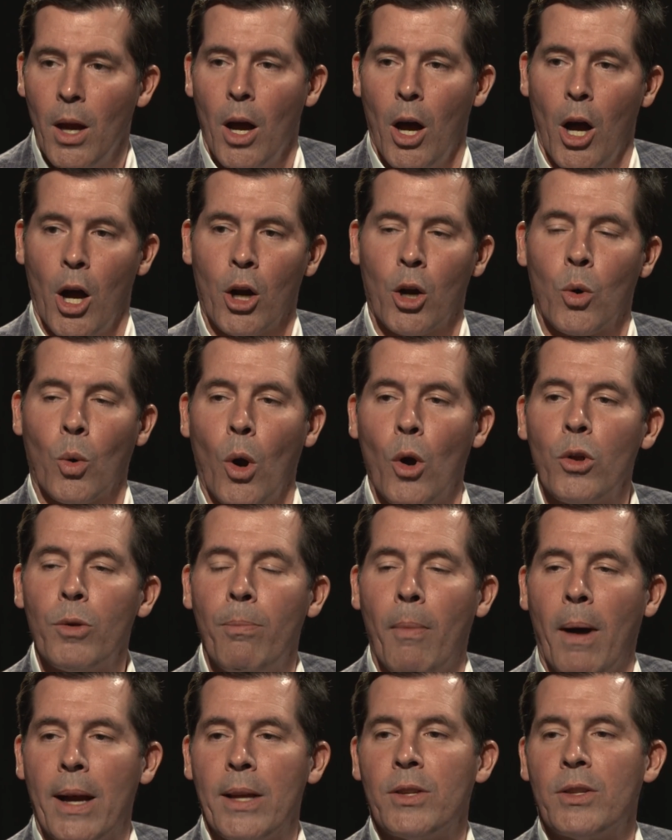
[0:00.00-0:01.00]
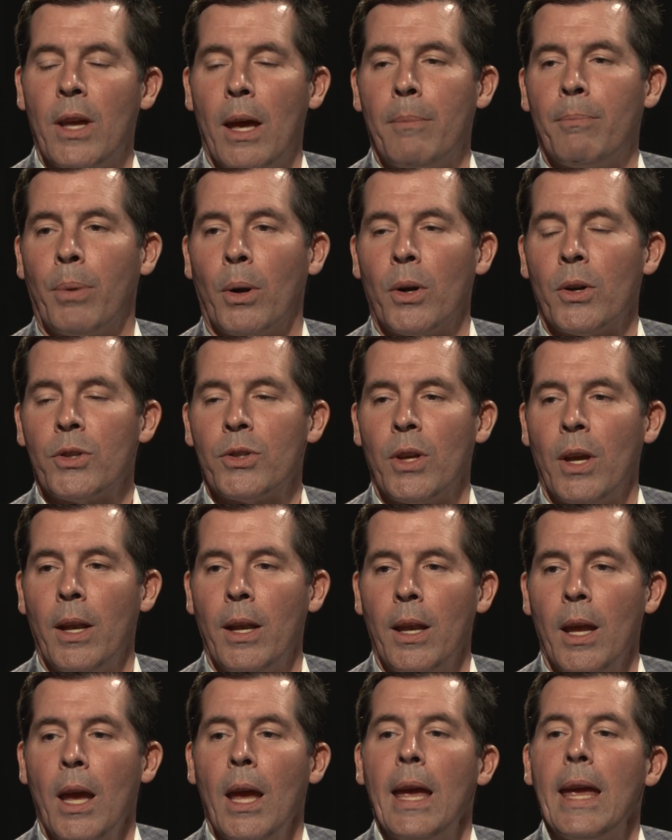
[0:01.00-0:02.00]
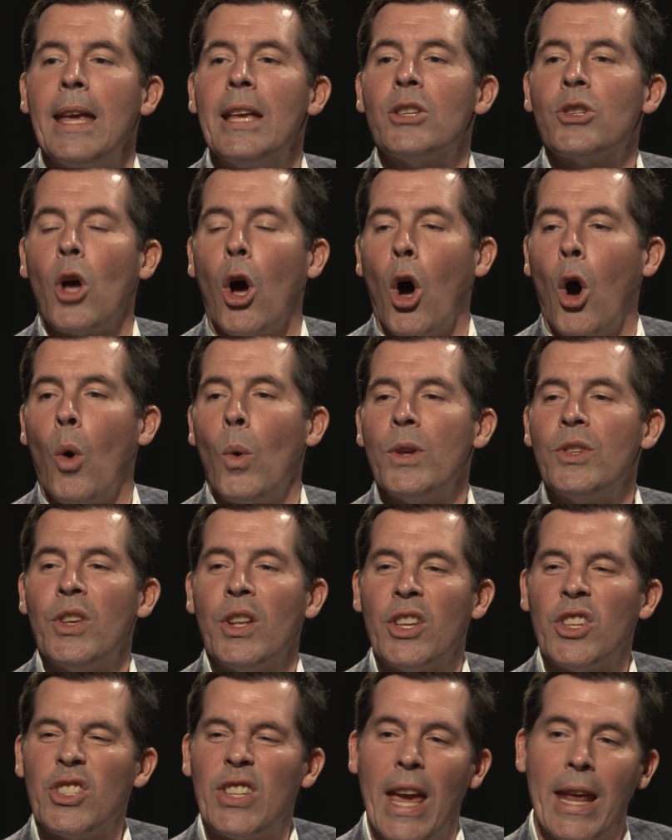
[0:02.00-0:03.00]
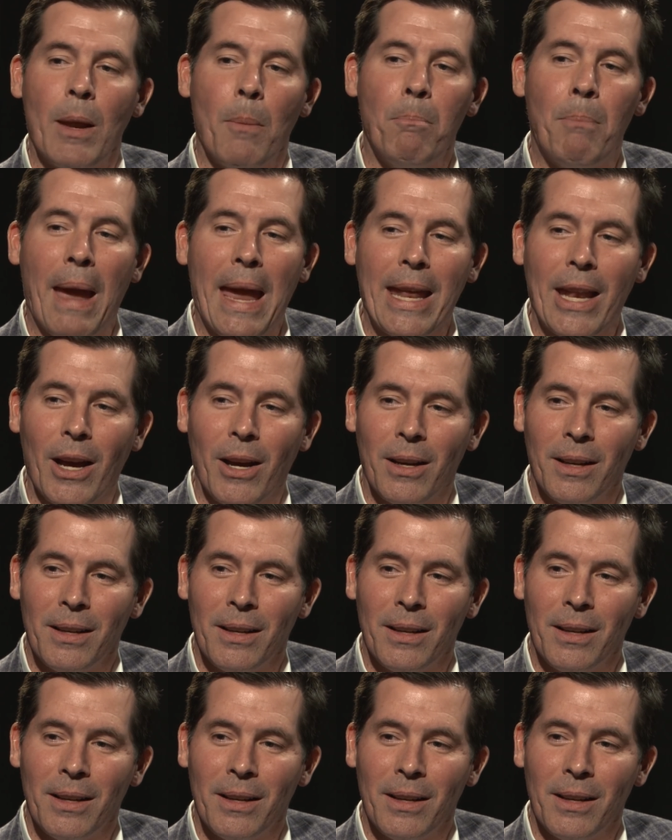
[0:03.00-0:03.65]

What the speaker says: A growth mindset person is always in a state of beta.